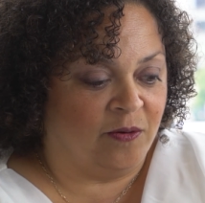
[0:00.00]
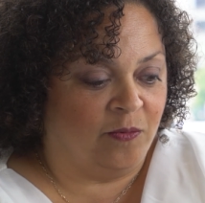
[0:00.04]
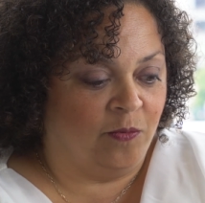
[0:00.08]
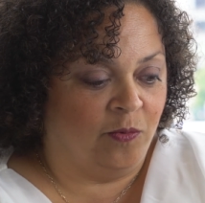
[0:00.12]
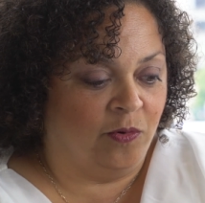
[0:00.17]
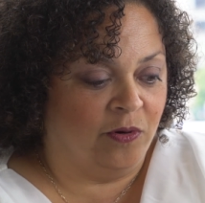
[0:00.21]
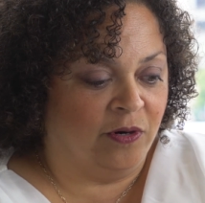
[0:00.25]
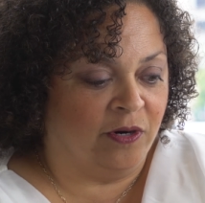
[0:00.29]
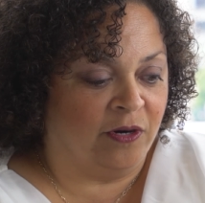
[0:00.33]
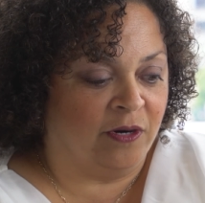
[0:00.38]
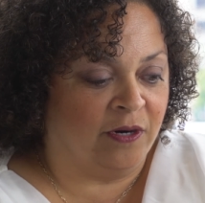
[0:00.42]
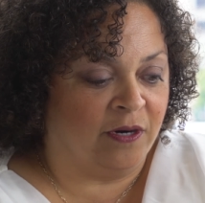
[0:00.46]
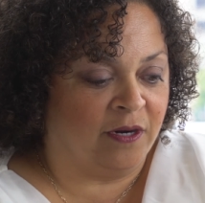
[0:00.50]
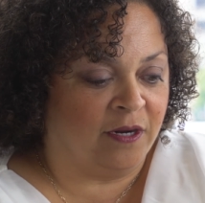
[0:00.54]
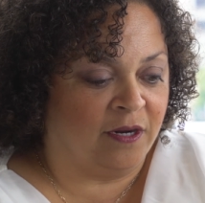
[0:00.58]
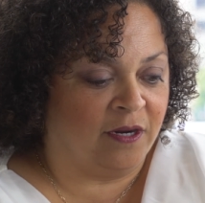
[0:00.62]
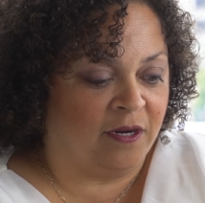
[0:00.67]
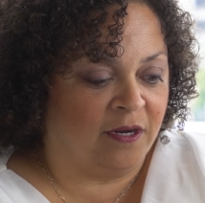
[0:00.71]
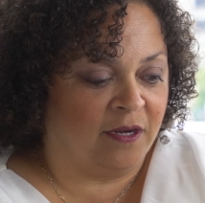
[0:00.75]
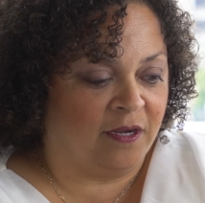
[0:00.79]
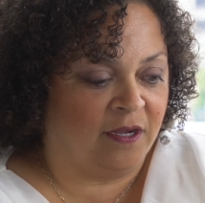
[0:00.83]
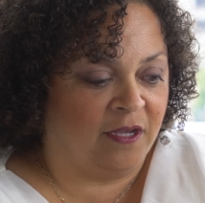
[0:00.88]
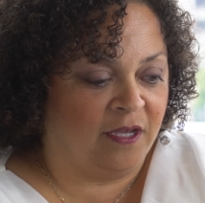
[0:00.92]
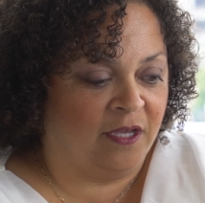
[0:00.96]

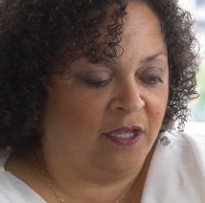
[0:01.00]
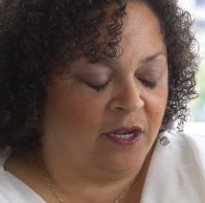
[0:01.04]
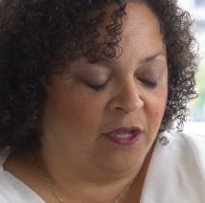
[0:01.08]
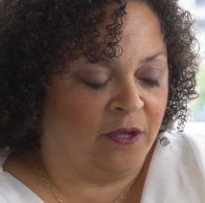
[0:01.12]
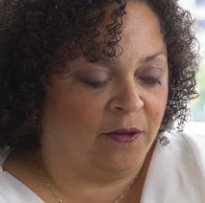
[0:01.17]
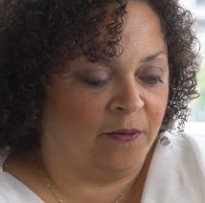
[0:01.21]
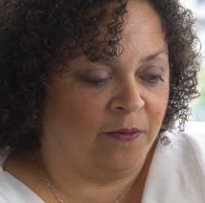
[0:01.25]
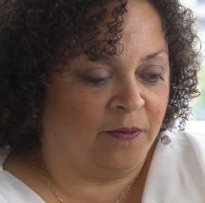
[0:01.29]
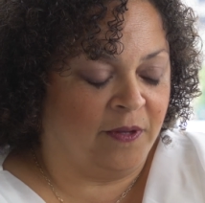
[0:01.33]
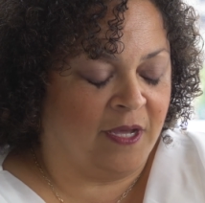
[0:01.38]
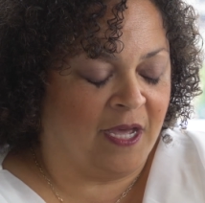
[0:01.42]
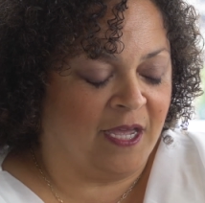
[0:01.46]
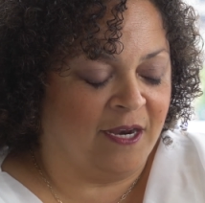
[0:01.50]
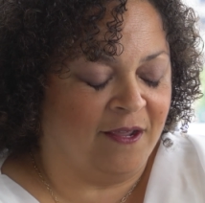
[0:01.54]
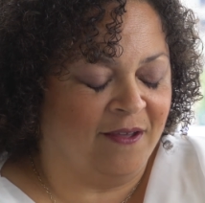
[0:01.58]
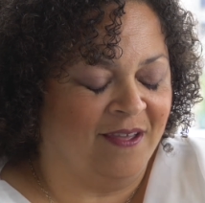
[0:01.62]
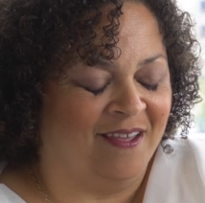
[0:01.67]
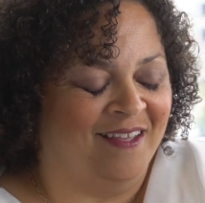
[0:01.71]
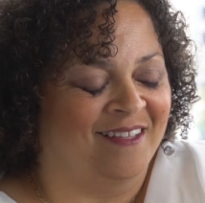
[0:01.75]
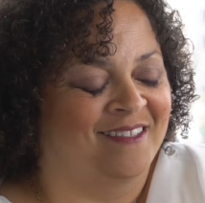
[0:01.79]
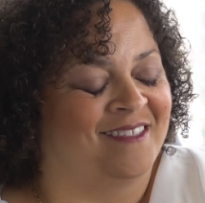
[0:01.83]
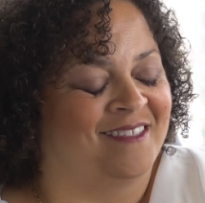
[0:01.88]
were you know, kind of,